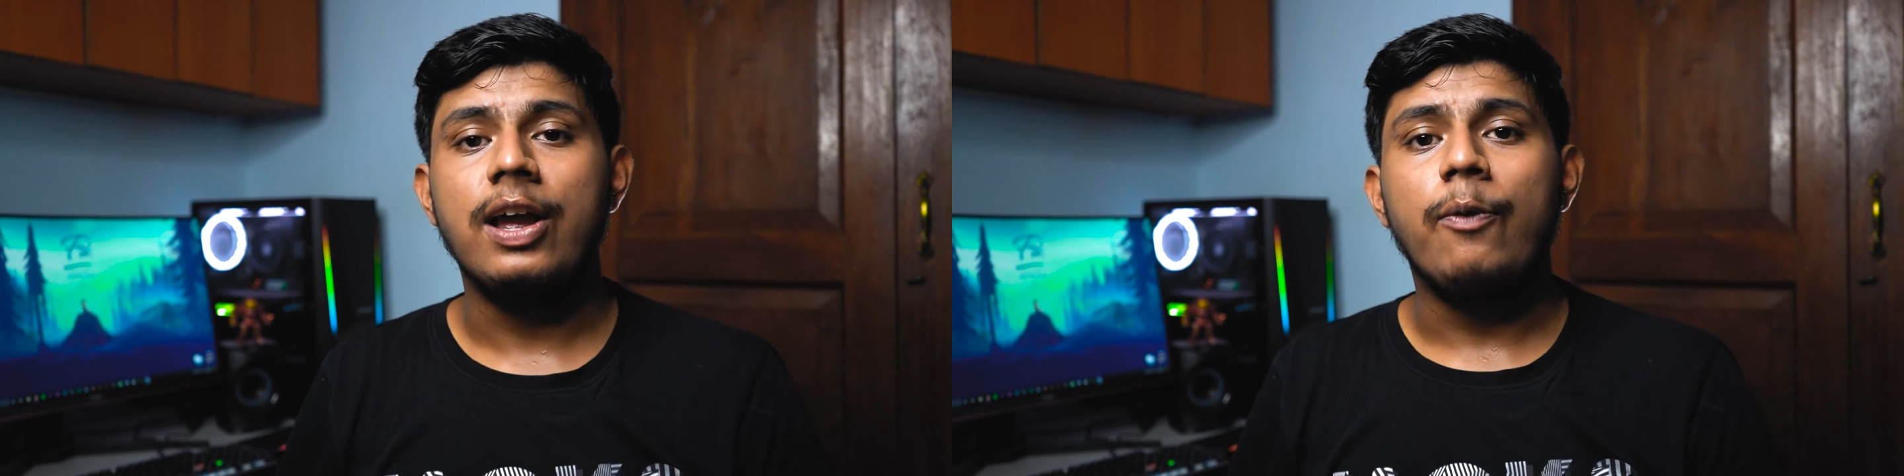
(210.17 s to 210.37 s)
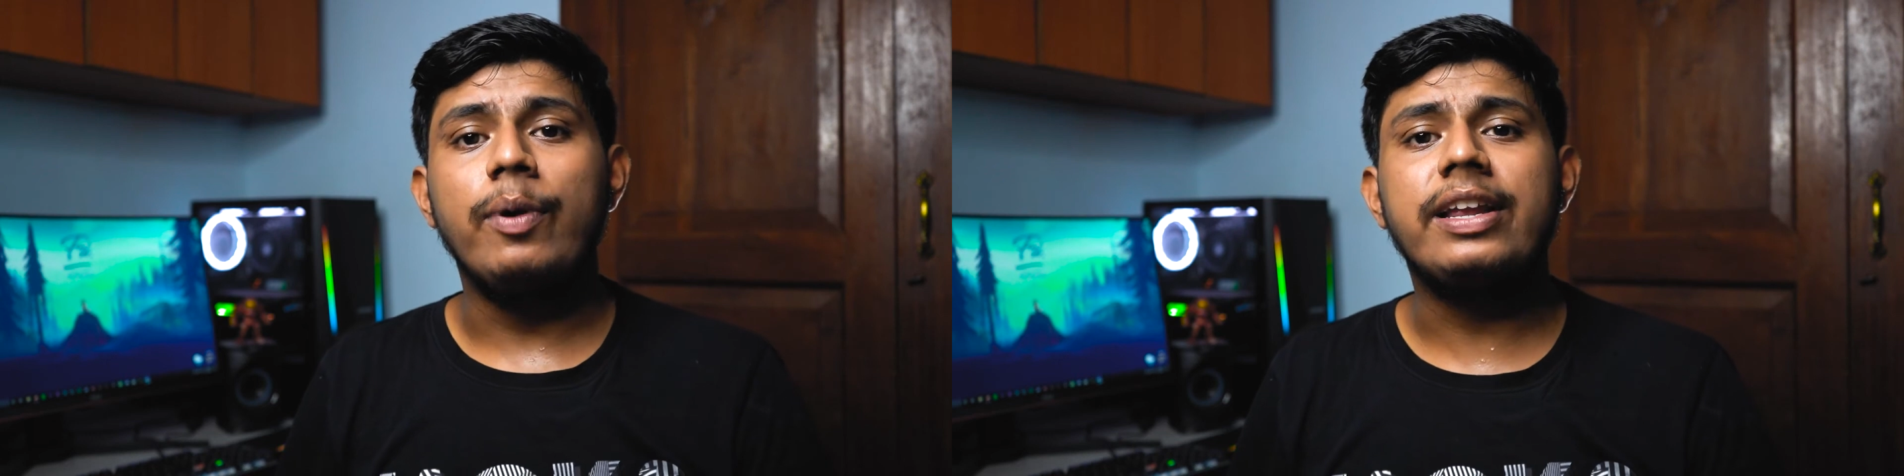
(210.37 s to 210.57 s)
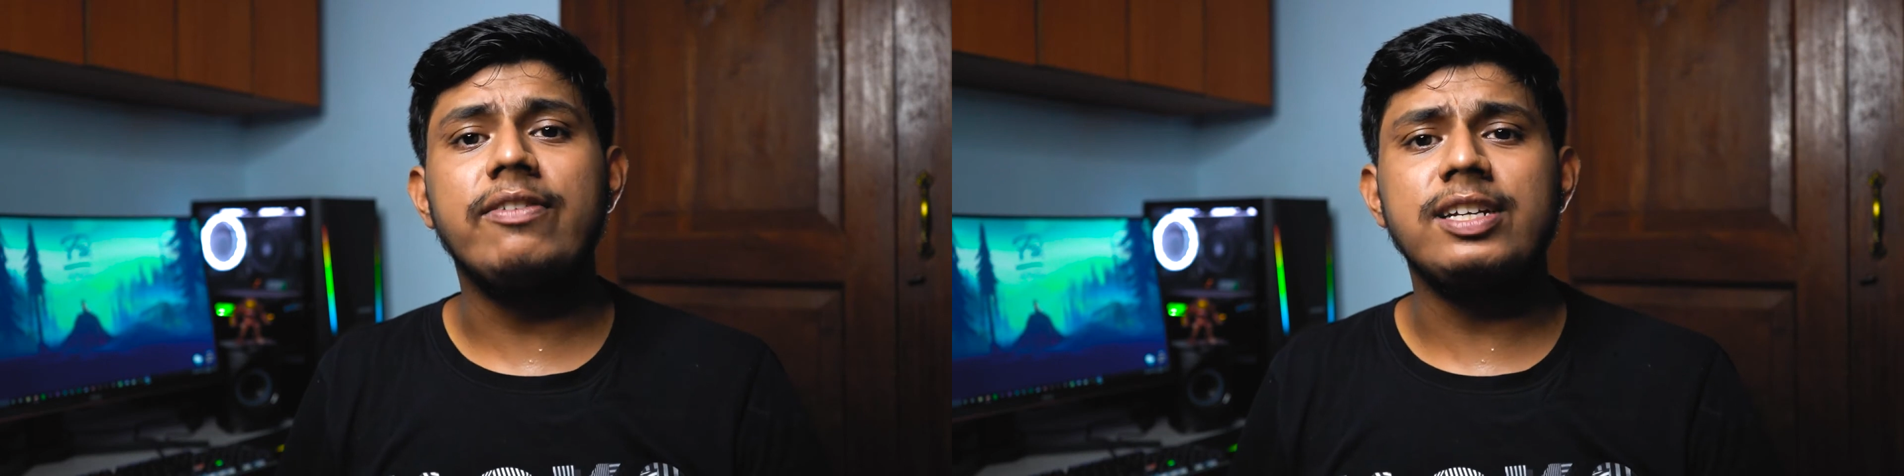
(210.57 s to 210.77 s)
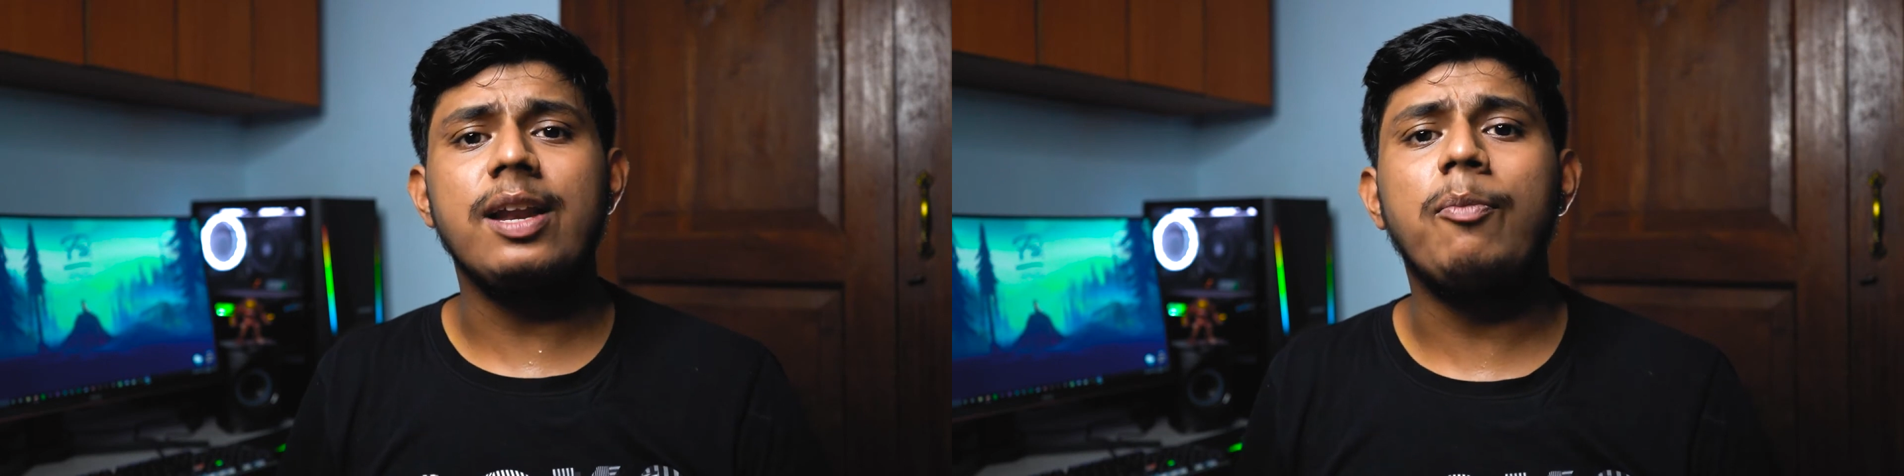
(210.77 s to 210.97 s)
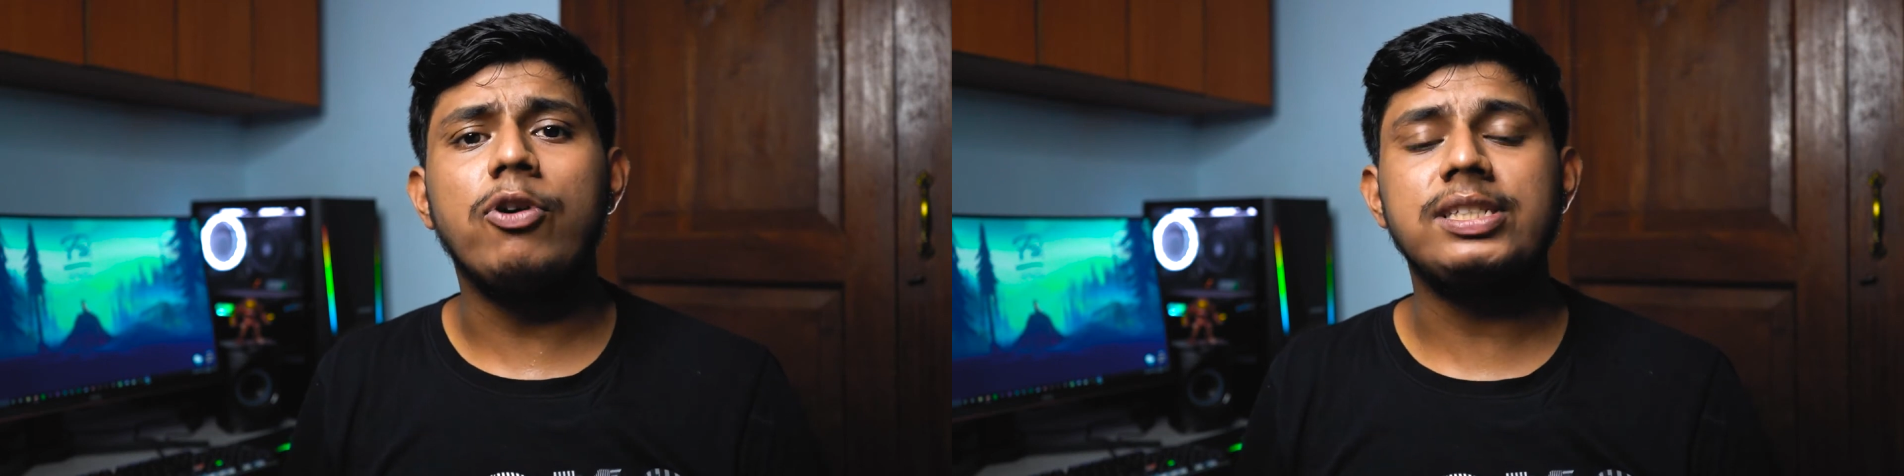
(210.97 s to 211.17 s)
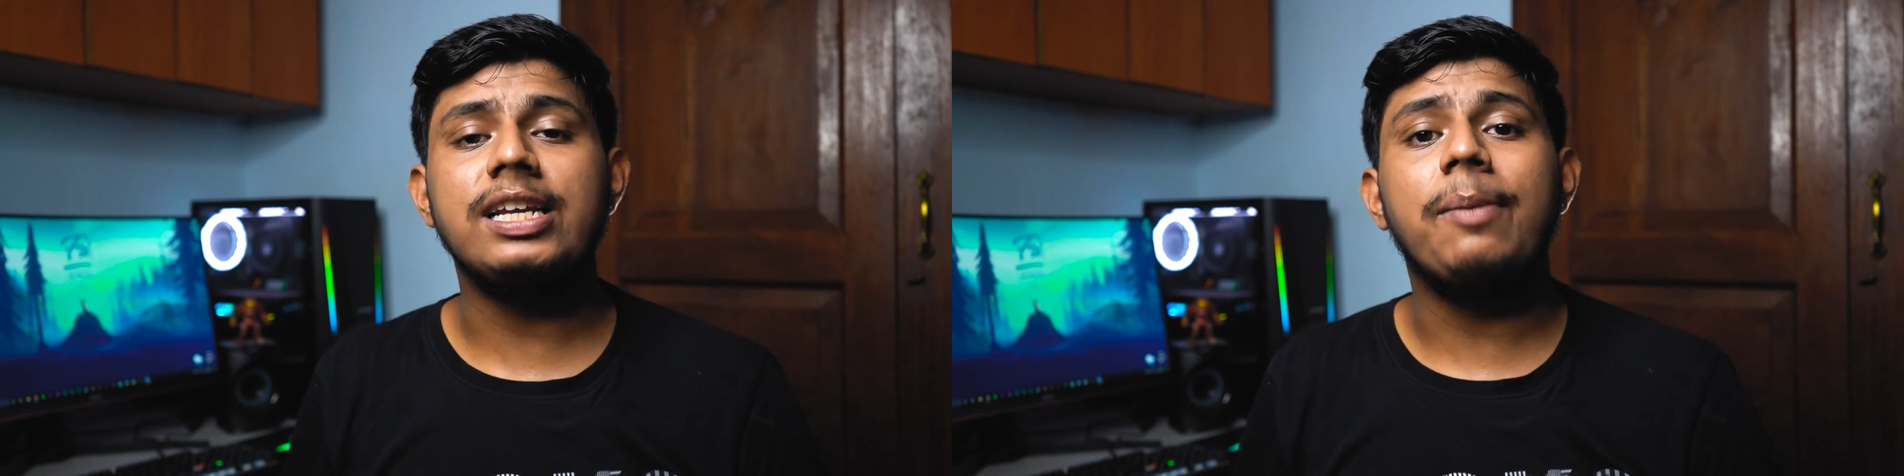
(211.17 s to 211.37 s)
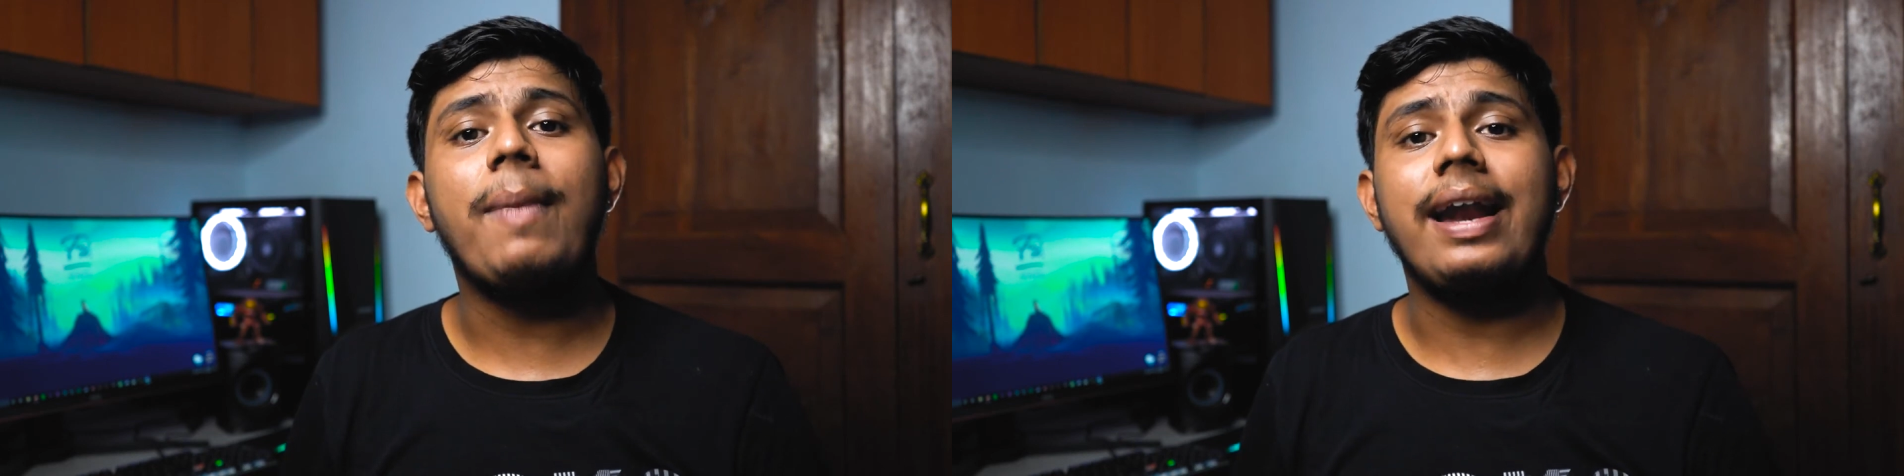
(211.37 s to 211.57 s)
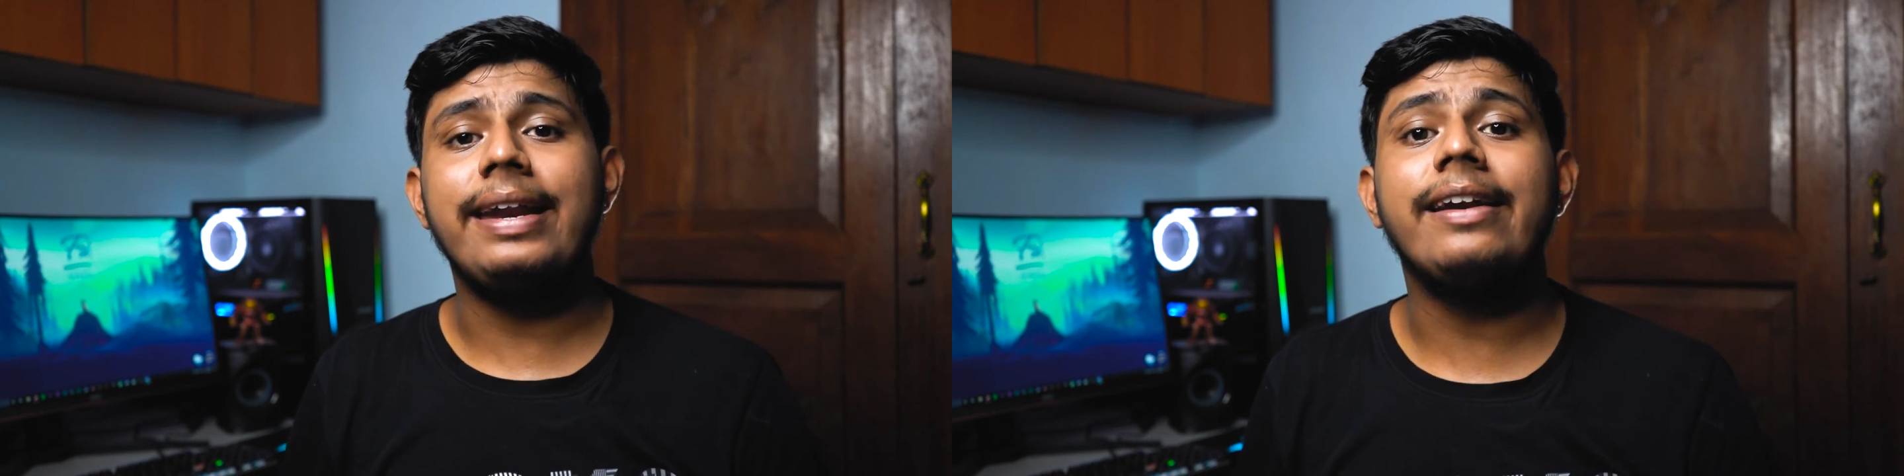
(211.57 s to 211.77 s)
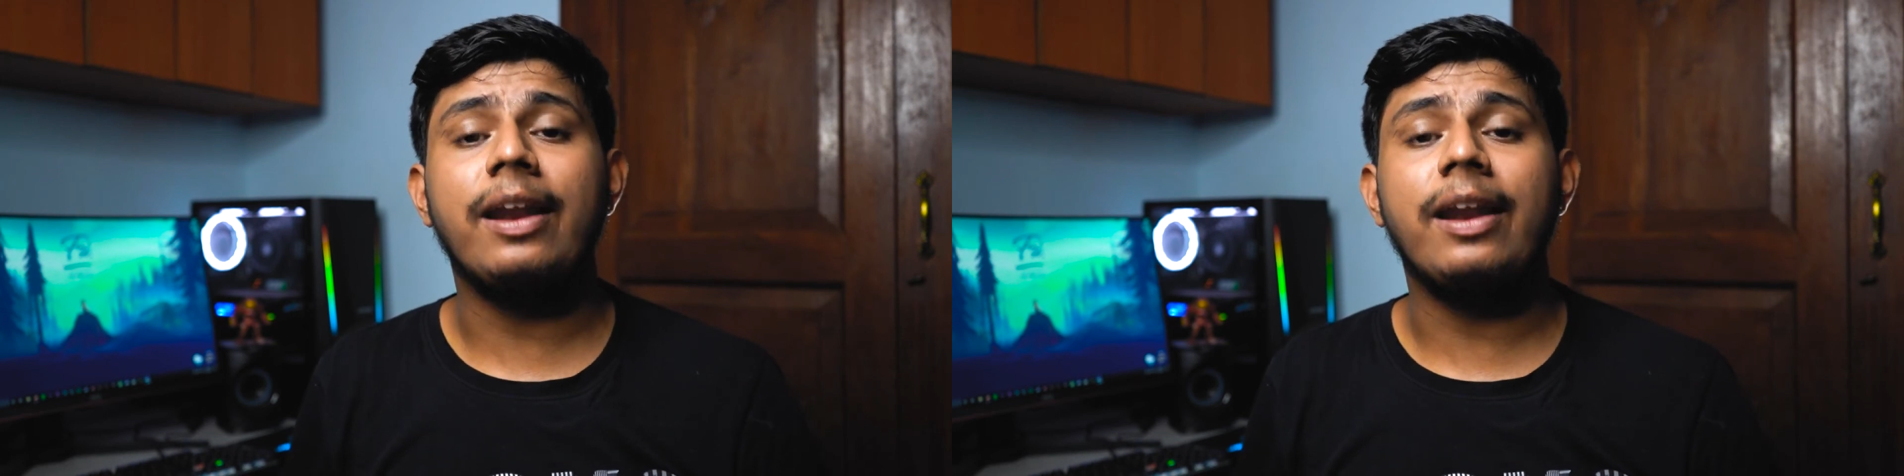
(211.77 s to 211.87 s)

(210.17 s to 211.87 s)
which gives it a more cinematic,